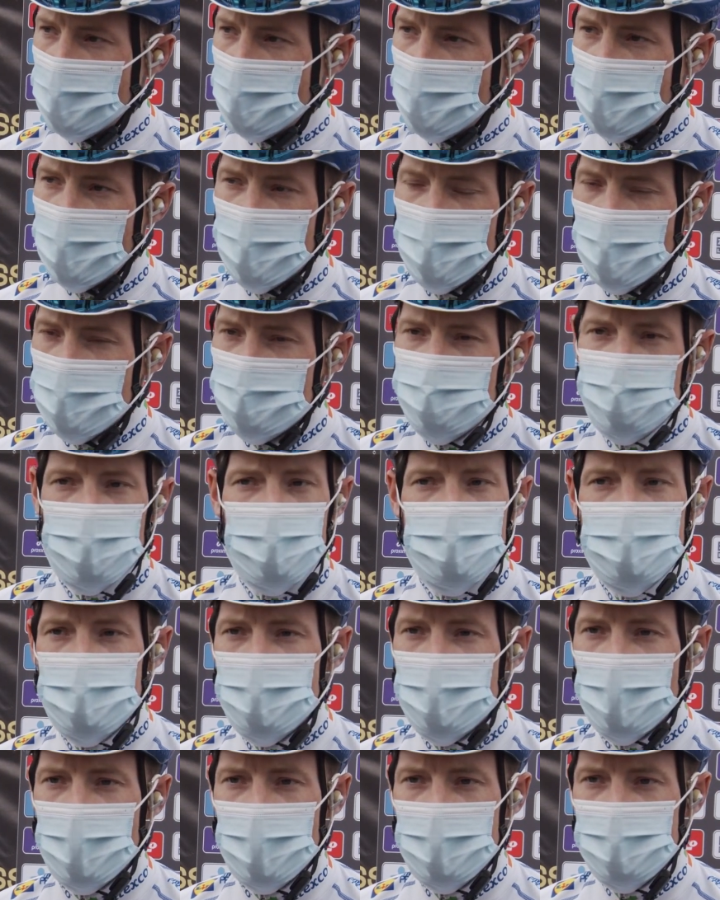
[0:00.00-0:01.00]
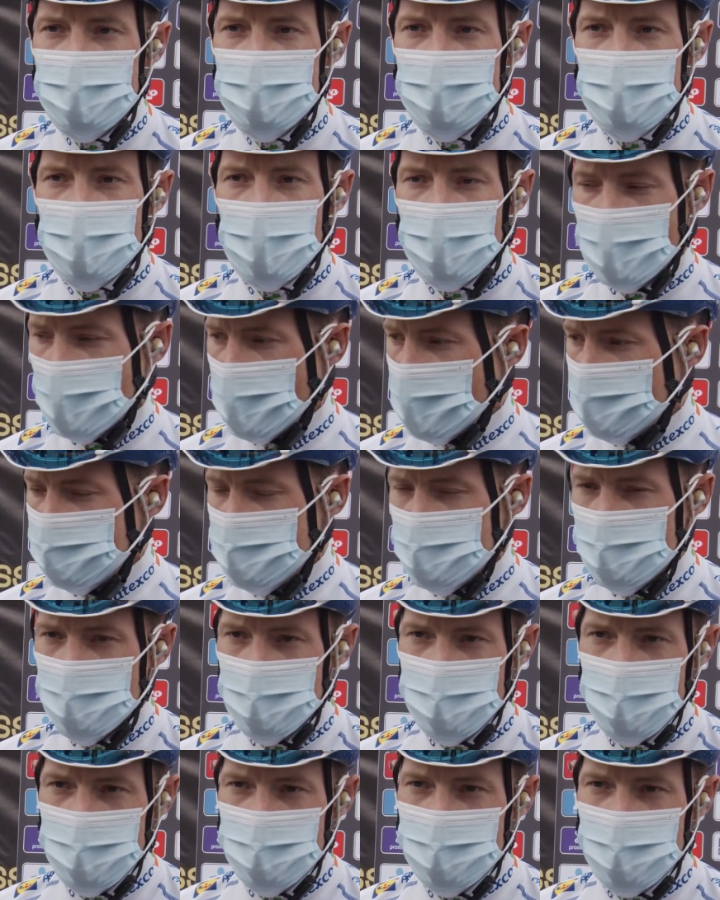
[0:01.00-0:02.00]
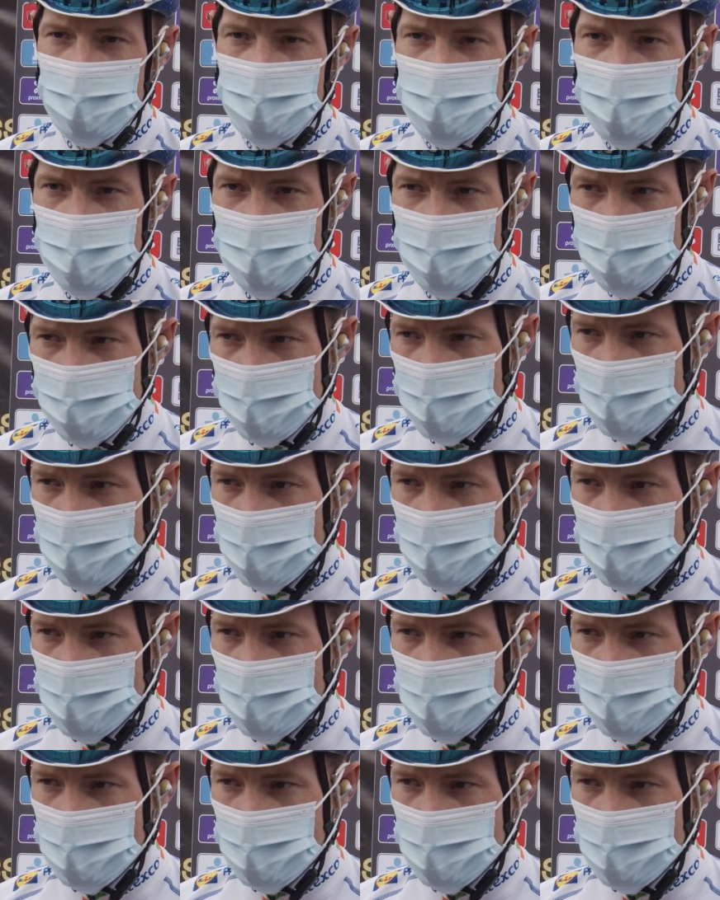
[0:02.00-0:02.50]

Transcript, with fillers: I, I, trust the guys, and I have to put my trust in them,